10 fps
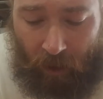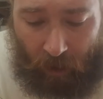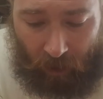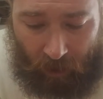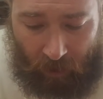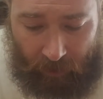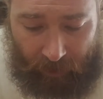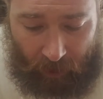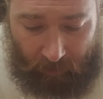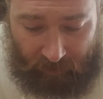on
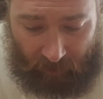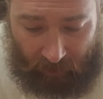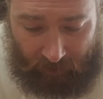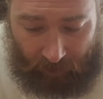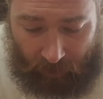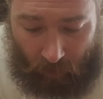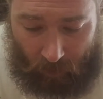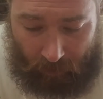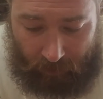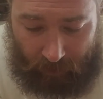Amazon that I
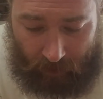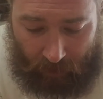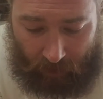ordered,